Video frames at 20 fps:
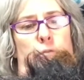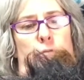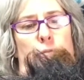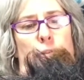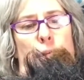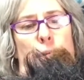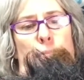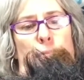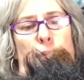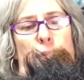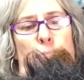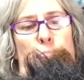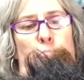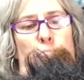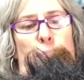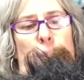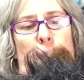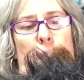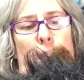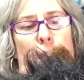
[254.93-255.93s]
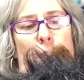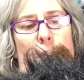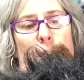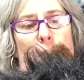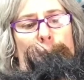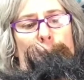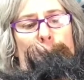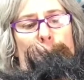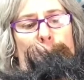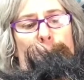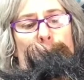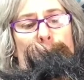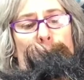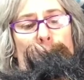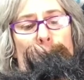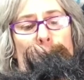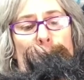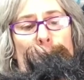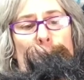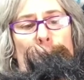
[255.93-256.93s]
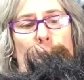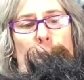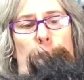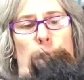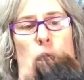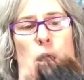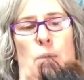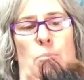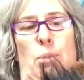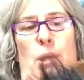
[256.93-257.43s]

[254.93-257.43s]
from the Bear Mill. I